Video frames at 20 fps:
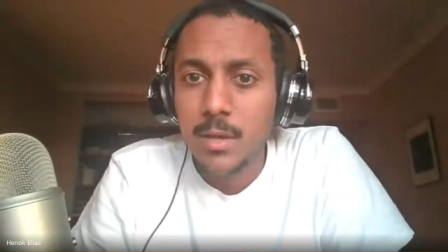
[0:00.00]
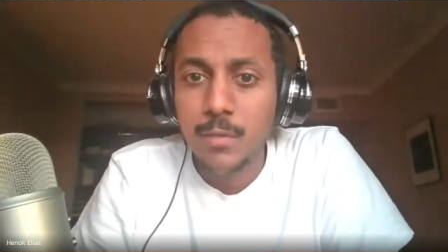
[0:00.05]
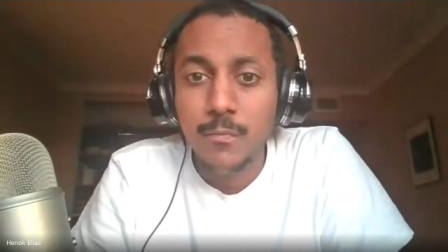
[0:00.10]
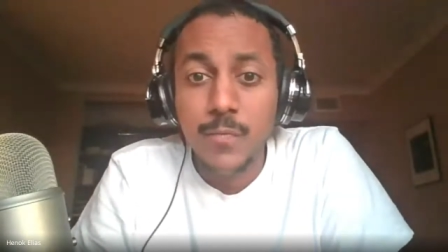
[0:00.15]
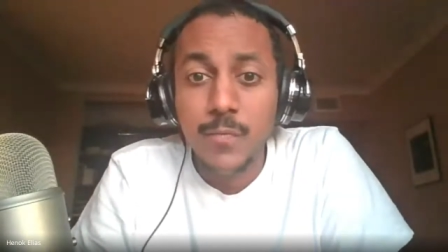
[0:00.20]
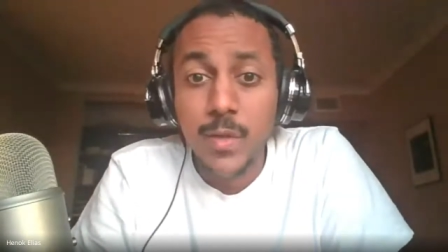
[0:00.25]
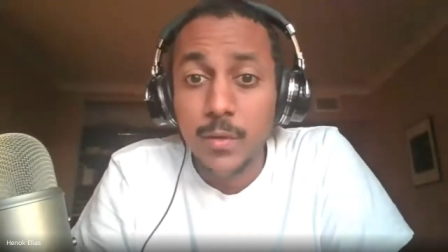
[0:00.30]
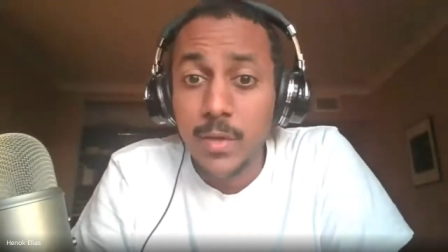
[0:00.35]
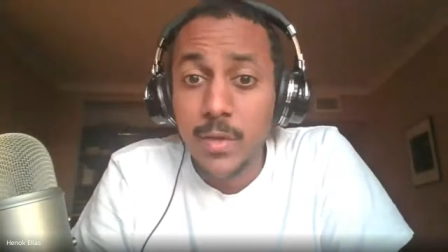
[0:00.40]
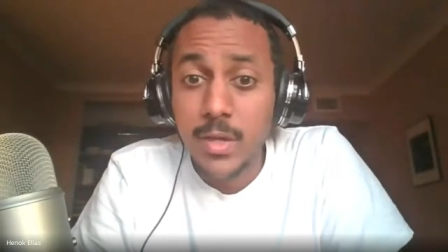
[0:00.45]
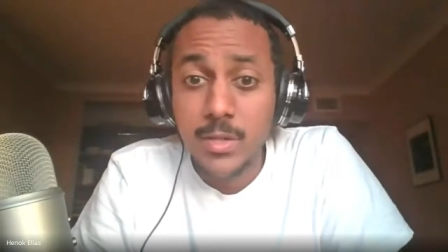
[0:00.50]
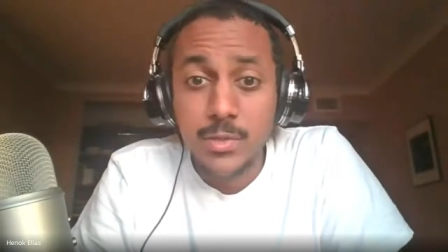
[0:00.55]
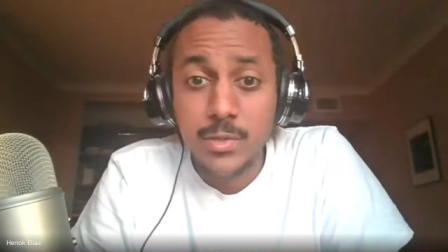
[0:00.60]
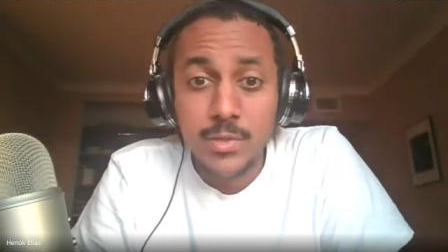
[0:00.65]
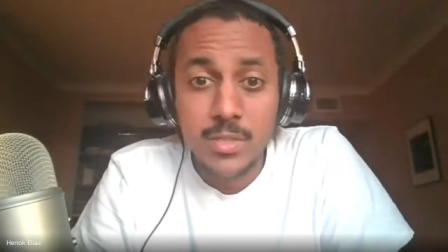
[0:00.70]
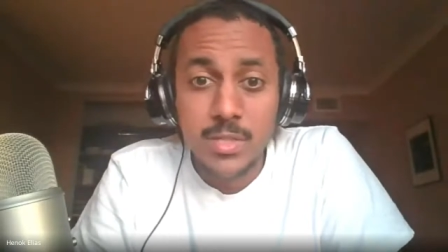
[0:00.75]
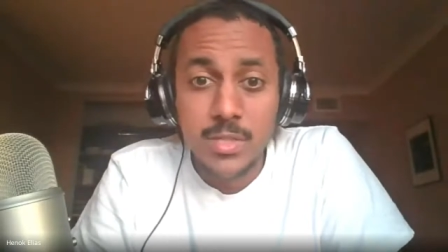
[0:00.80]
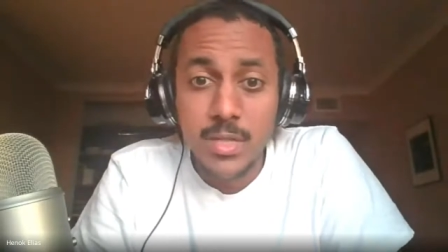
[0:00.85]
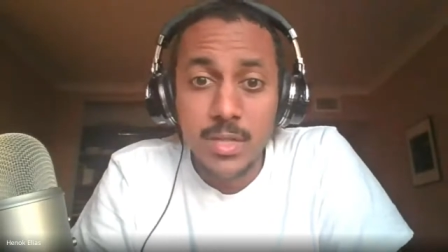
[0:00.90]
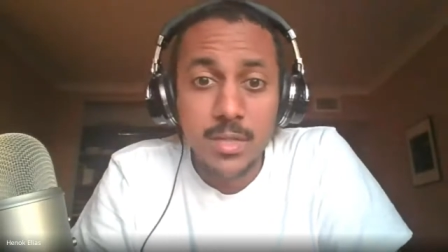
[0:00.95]
very
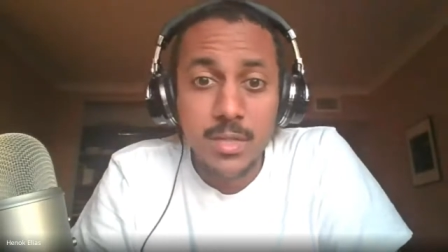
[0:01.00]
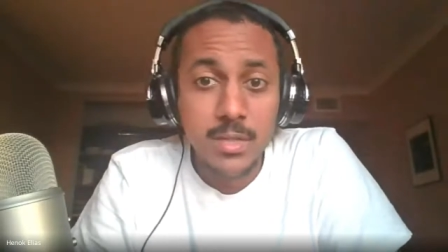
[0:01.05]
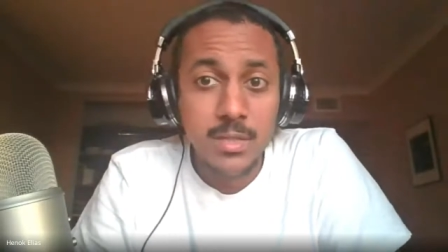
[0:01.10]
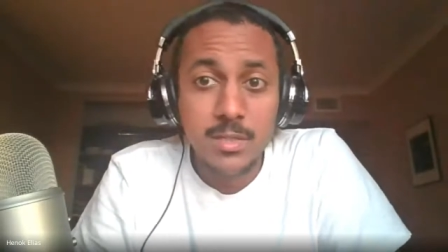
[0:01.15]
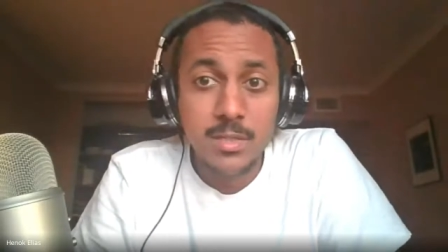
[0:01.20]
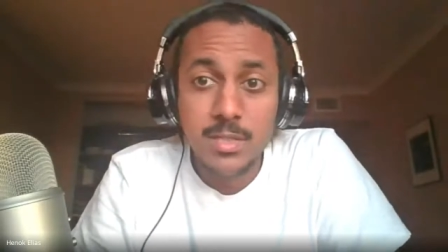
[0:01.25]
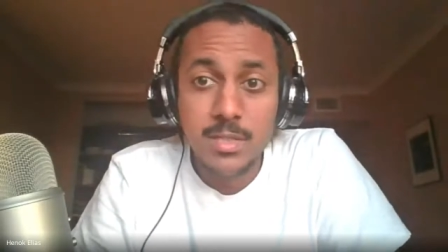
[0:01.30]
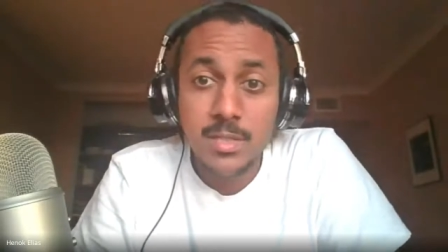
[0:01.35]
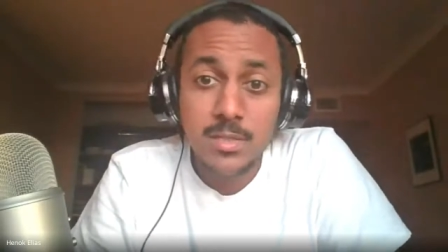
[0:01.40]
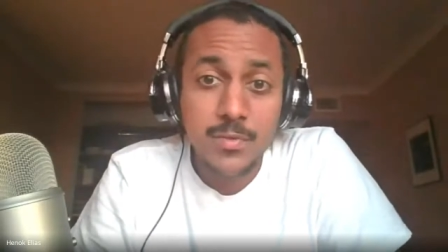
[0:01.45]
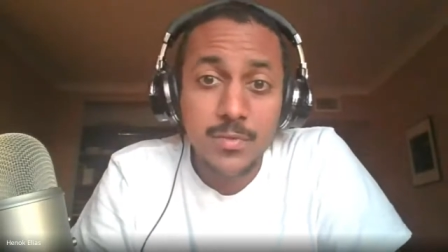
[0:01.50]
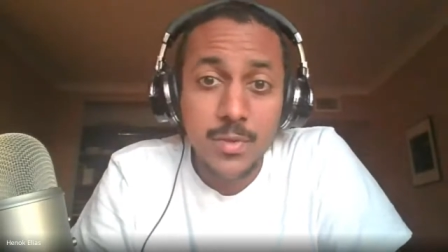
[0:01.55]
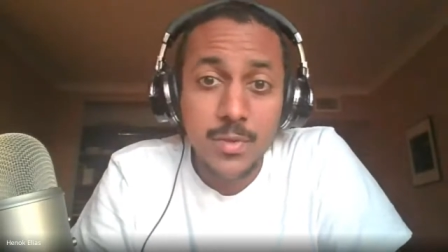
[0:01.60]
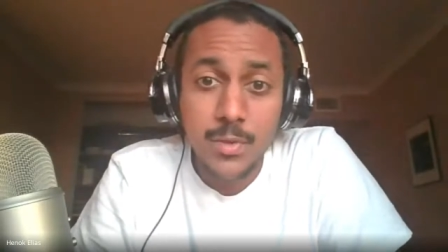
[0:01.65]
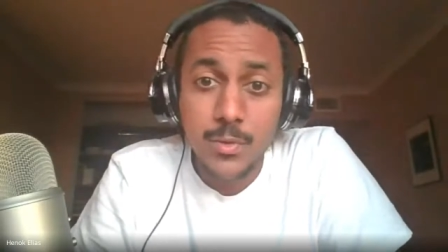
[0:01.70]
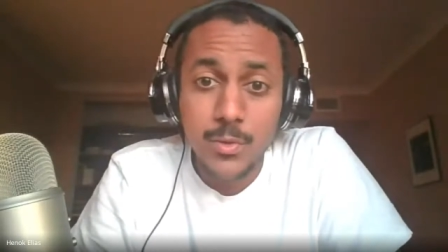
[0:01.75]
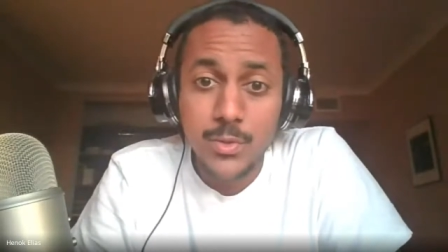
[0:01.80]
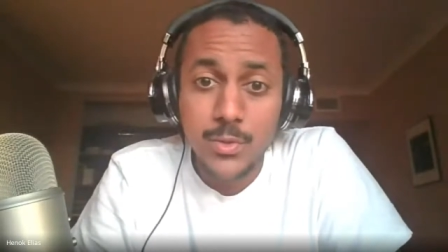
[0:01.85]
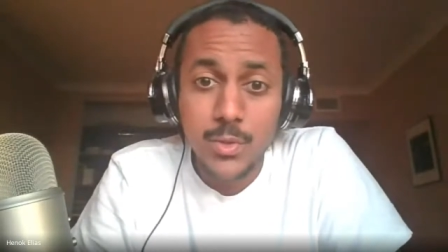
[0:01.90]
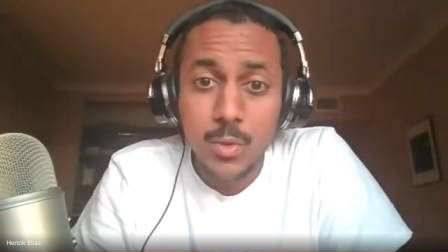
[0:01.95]
interesting just
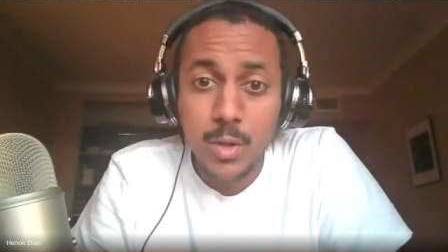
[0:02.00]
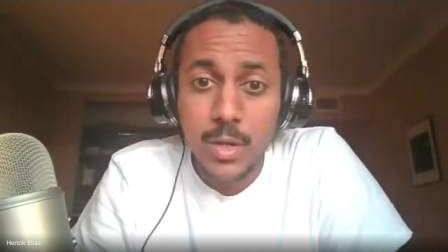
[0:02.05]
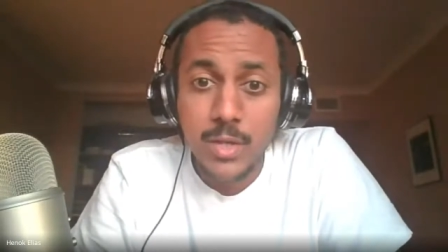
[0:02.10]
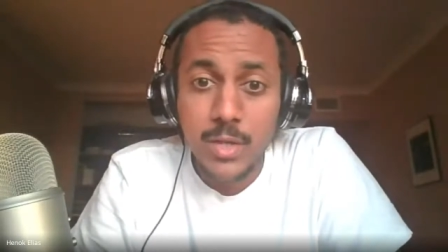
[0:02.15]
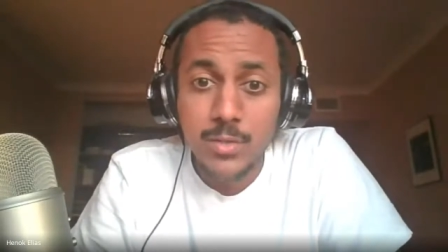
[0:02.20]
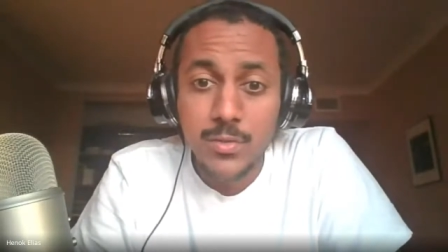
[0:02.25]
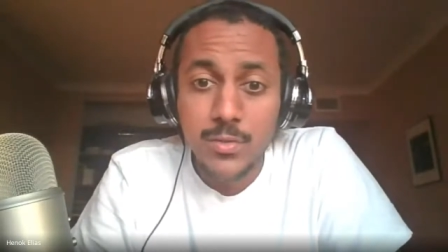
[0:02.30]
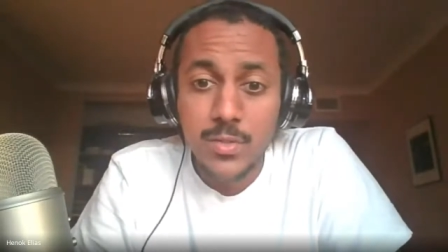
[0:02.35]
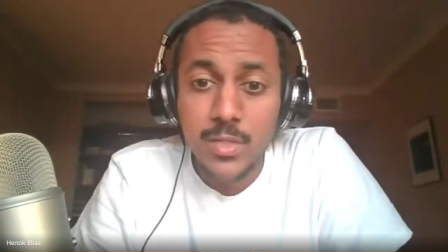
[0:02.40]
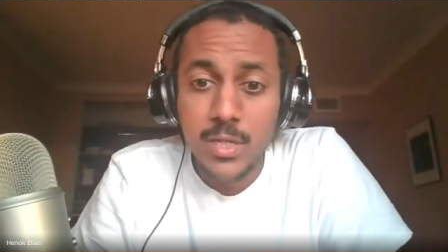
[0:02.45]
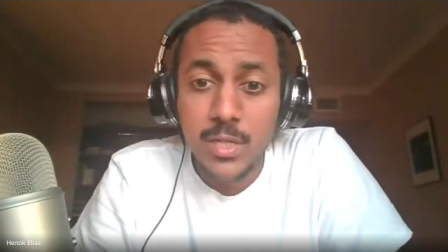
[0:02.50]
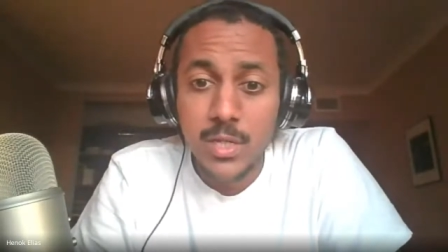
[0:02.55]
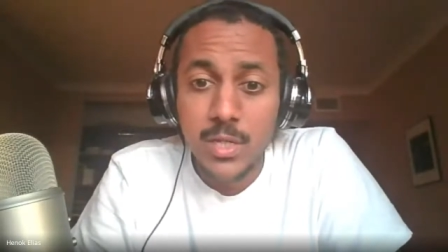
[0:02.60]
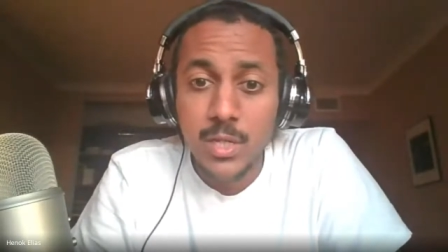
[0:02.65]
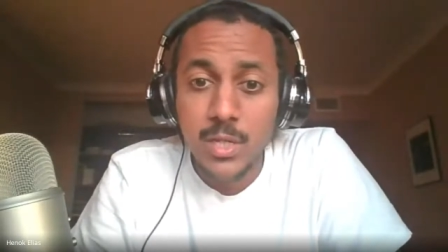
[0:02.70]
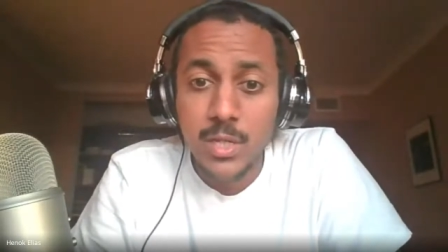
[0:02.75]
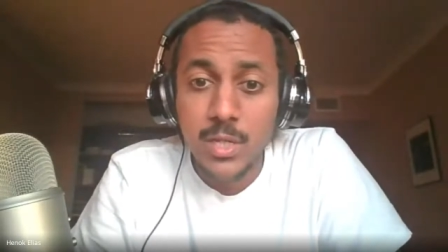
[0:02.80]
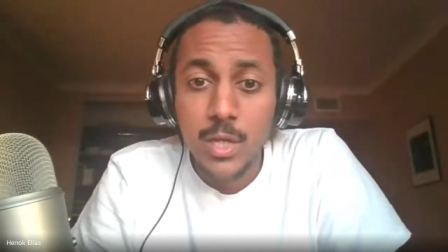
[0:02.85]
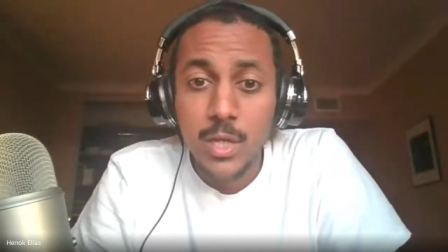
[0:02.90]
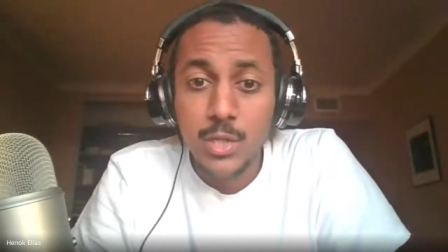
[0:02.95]
for those who are interested
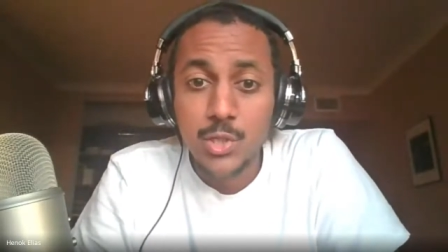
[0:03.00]
in